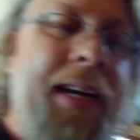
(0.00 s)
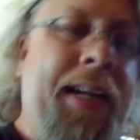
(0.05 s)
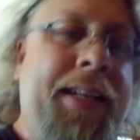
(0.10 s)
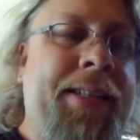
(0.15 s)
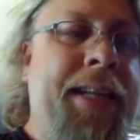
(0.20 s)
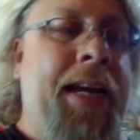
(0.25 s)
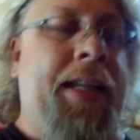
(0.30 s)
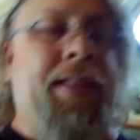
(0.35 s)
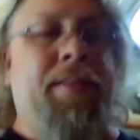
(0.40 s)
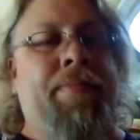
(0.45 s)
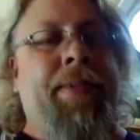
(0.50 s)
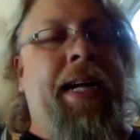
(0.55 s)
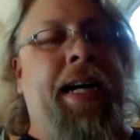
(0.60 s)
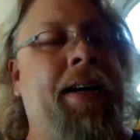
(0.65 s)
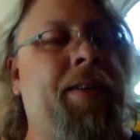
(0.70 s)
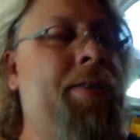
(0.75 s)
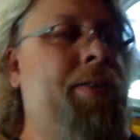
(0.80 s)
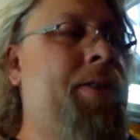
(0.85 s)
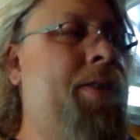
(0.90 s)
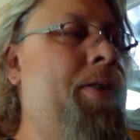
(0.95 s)
and take them
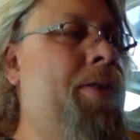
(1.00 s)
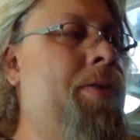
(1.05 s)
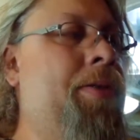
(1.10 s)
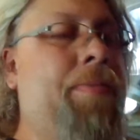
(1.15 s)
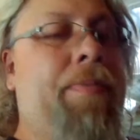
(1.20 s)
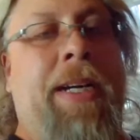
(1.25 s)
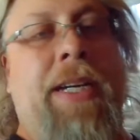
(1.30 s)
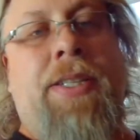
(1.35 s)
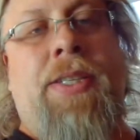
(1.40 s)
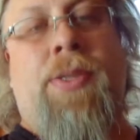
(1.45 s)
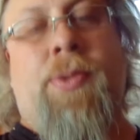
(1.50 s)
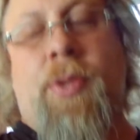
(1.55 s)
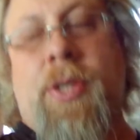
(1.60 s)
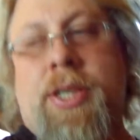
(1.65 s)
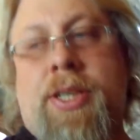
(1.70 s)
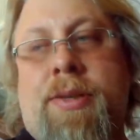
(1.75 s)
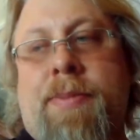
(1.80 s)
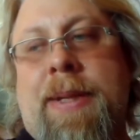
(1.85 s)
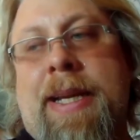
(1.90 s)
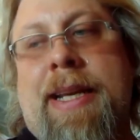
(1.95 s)
down to my
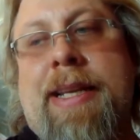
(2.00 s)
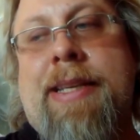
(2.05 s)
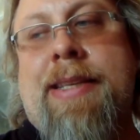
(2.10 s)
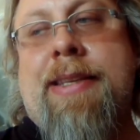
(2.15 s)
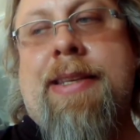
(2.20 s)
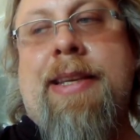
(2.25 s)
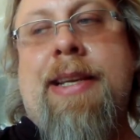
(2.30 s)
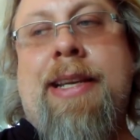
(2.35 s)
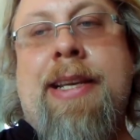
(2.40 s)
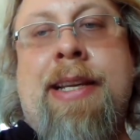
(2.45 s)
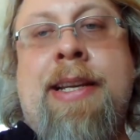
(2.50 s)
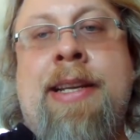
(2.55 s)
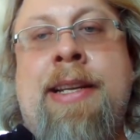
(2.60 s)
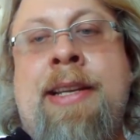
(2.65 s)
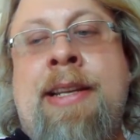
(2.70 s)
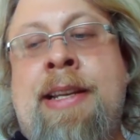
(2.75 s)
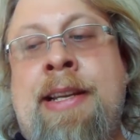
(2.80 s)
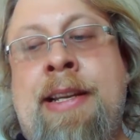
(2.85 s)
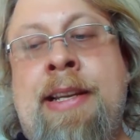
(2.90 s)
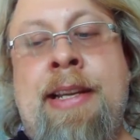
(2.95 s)
storage space.
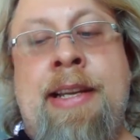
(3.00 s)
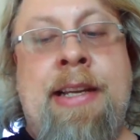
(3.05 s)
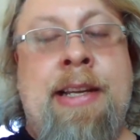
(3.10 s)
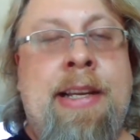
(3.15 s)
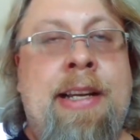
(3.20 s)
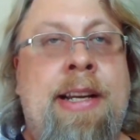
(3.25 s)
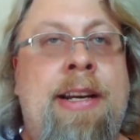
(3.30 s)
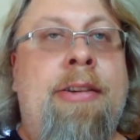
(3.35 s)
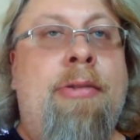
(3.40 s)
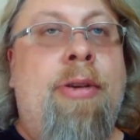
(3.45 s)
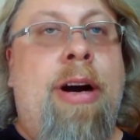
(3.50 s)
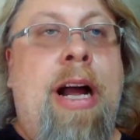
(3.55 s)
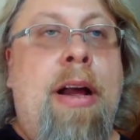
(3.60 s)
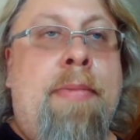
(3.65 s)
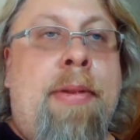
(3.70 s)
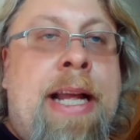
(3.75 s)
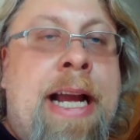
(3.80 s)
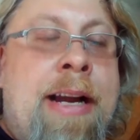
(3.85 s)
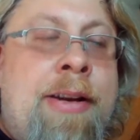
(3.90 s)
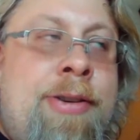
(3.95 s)
Why
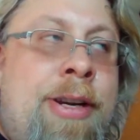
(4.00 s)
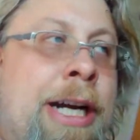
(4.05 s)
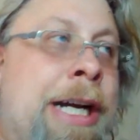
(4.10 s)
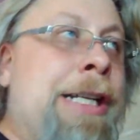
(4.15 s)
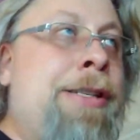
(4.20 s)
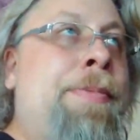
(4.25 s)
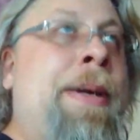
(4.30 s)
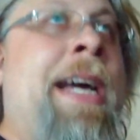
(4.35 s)
black trash